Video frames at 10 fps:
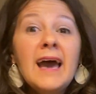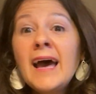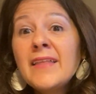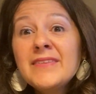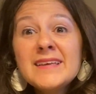
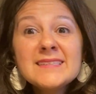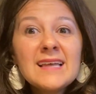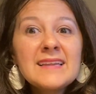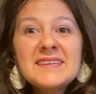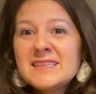And this
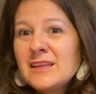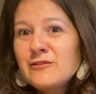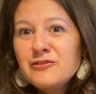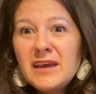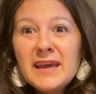
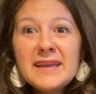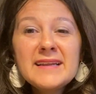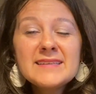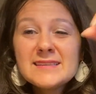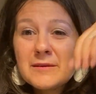doesn't fade,
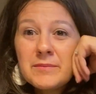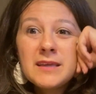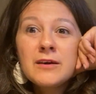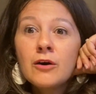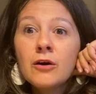it doesn't
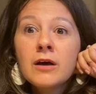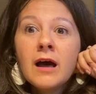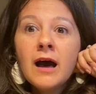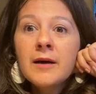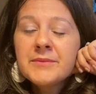peel.
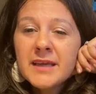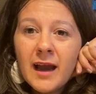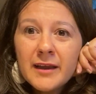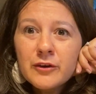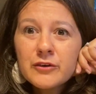The
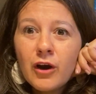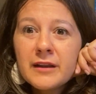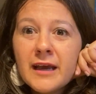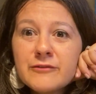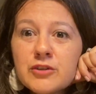iron-on,
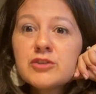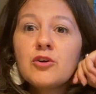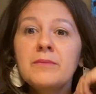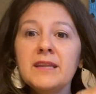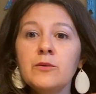after so
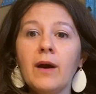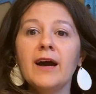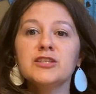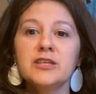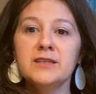many
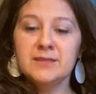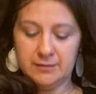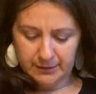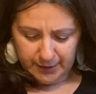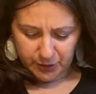washes,
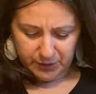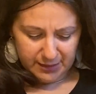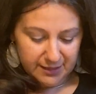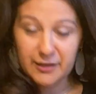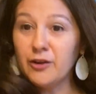this one
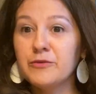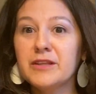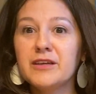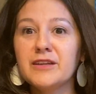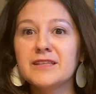stayed on
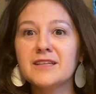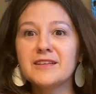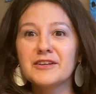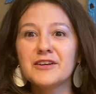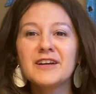really good, it's
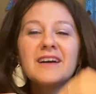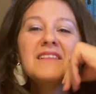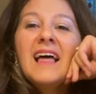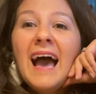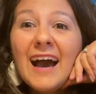glitter.
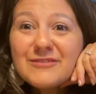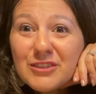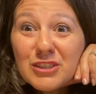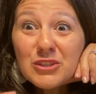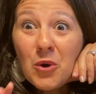
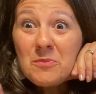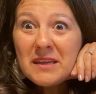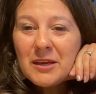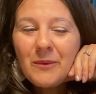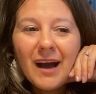After so
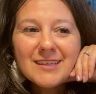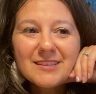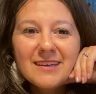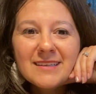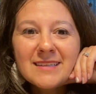many
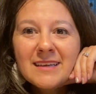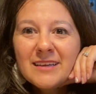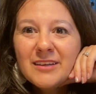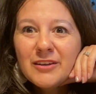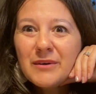washes,
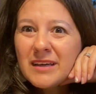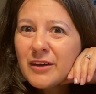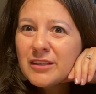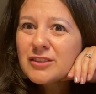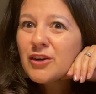it
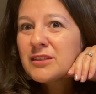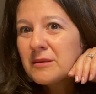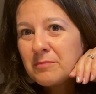could start to